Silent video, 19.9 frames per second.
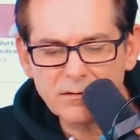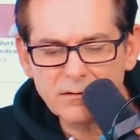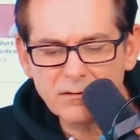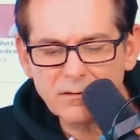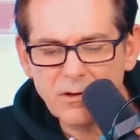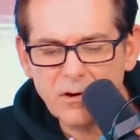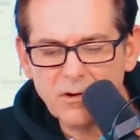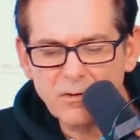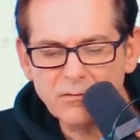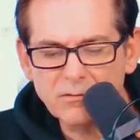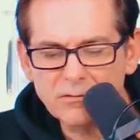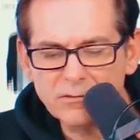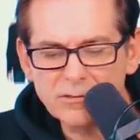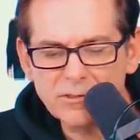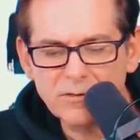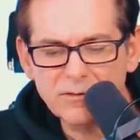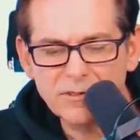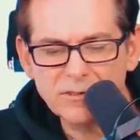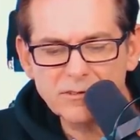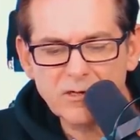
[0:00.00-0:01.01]
No.
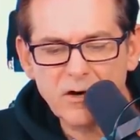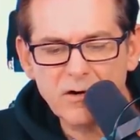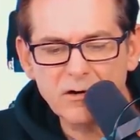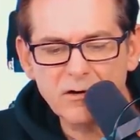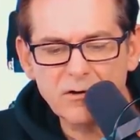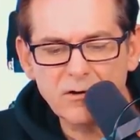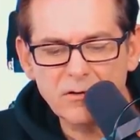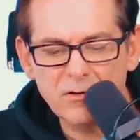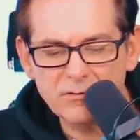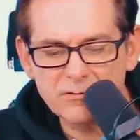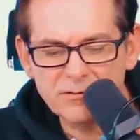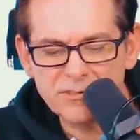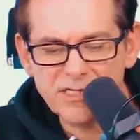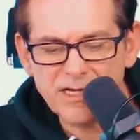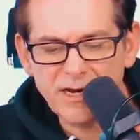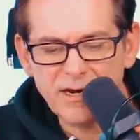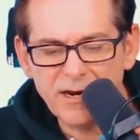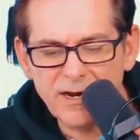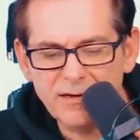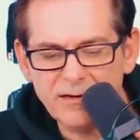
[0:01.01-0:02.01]
So this article,
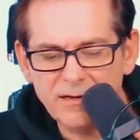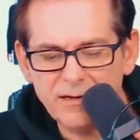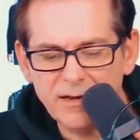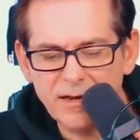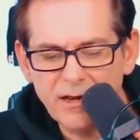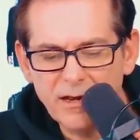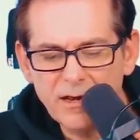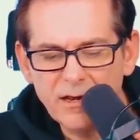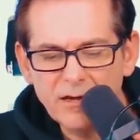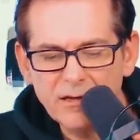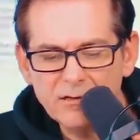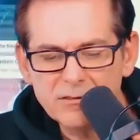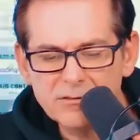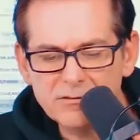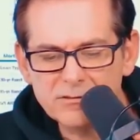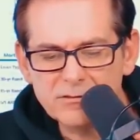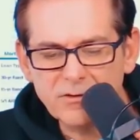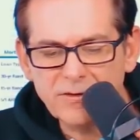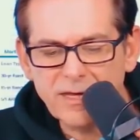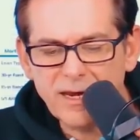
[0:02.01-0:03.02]
CNN didn't.
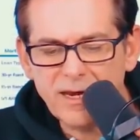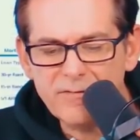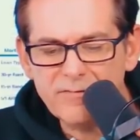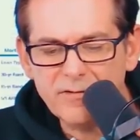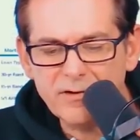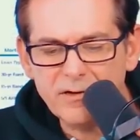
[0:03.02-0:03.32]
So they didn't.